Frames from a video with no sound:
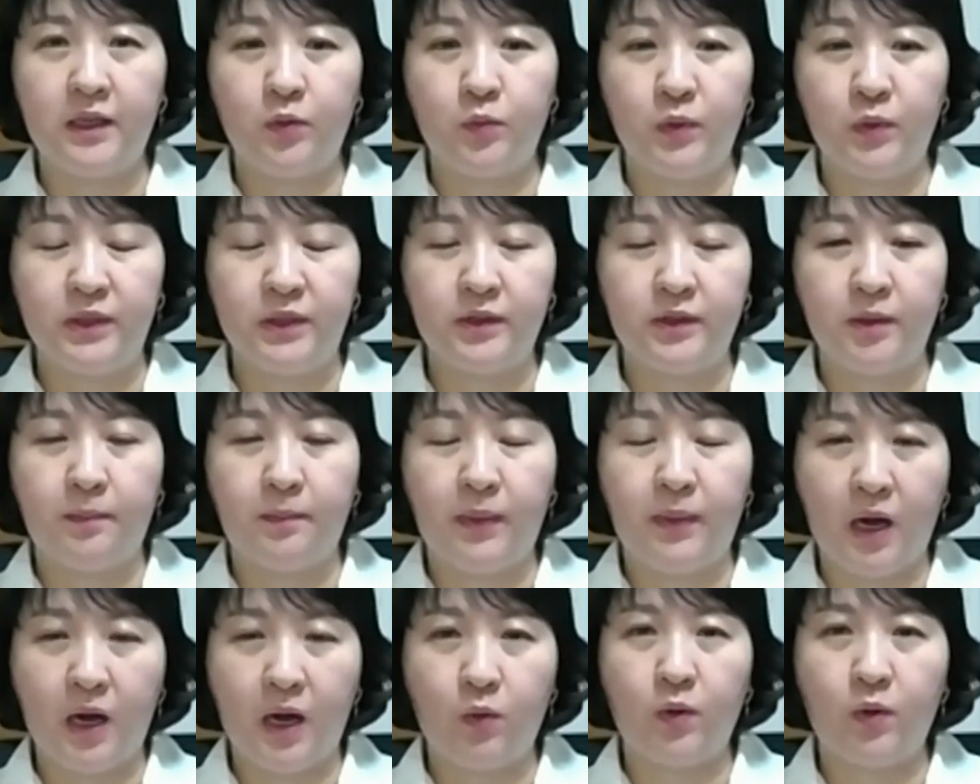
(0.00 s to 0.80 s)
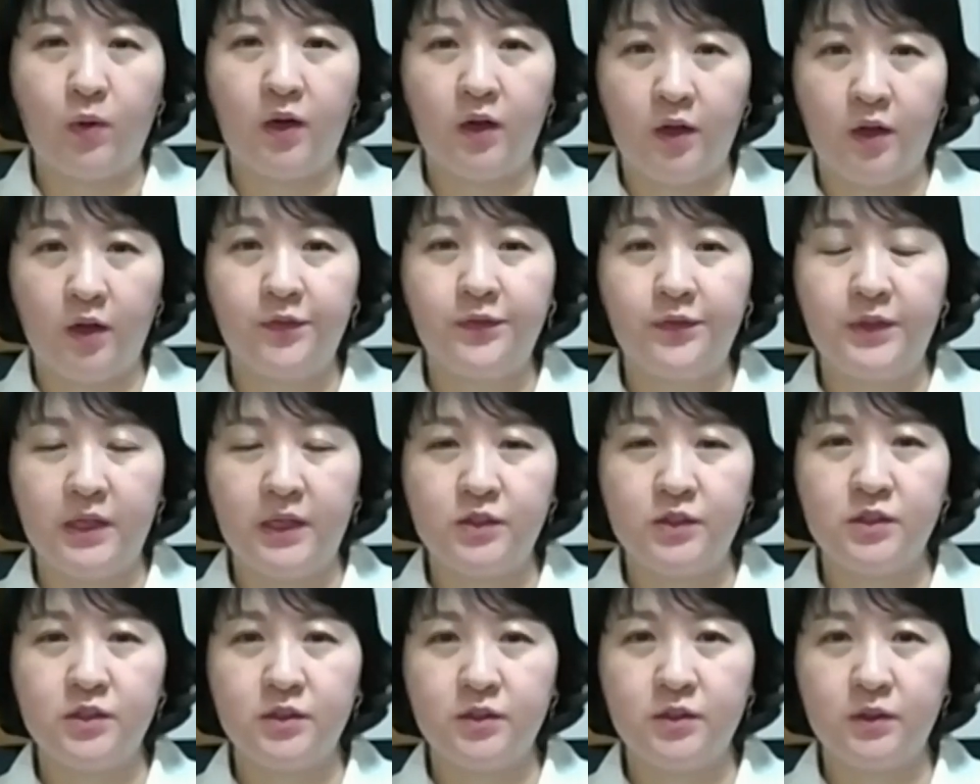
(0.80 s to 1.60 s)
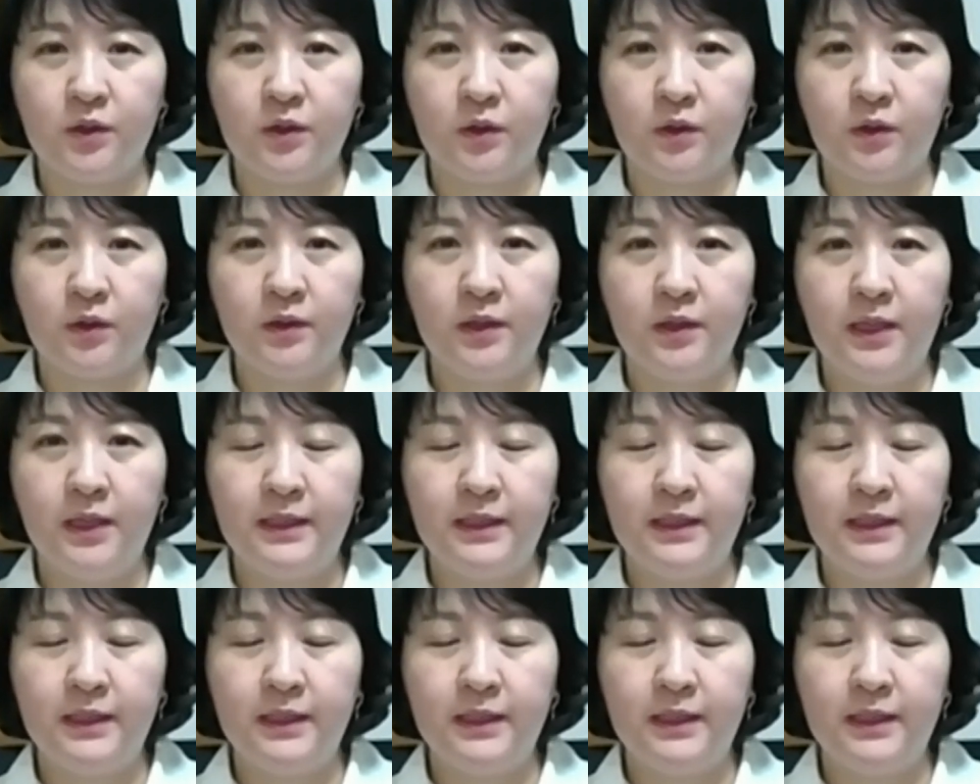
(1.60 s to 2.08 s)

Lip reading: with the power of digital.